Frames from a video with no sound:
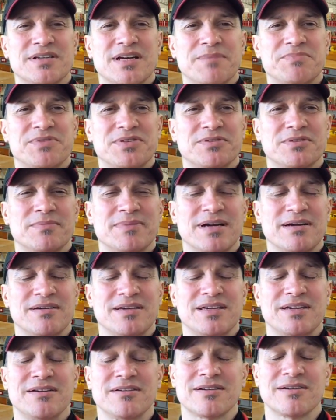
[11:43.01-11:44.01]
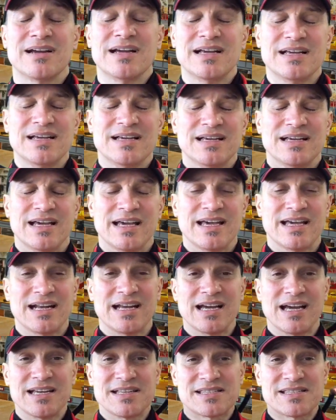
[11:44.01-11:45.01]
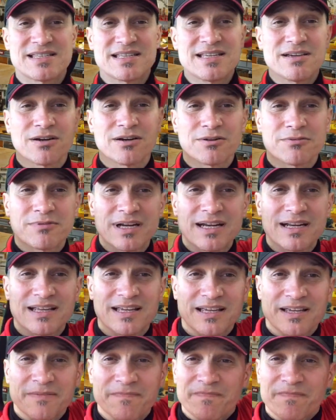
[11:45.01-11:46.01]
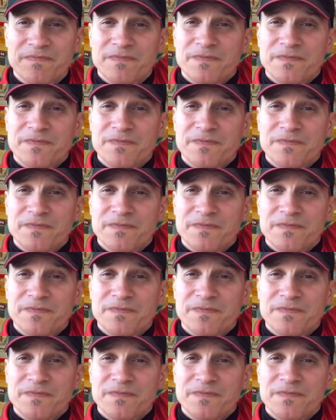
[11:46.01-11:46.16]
up to about here. And I see already